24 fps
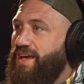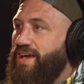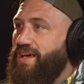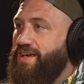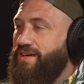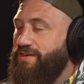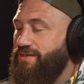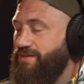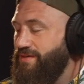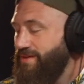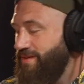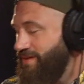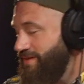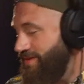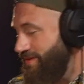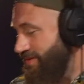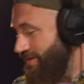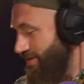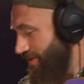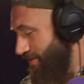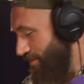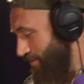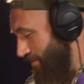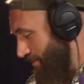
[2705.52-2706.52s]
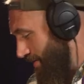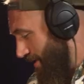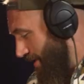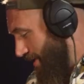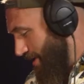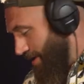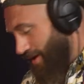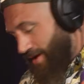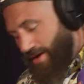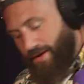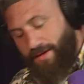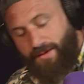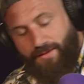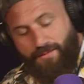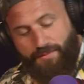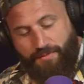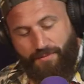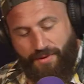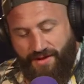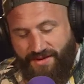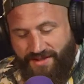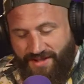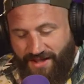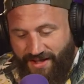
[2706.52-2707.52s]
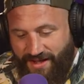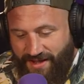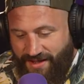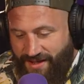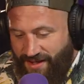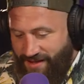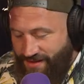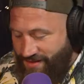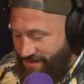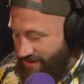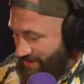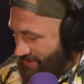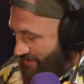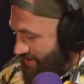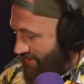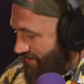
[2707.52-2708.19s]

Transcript: Hang on. Pass that here, Days.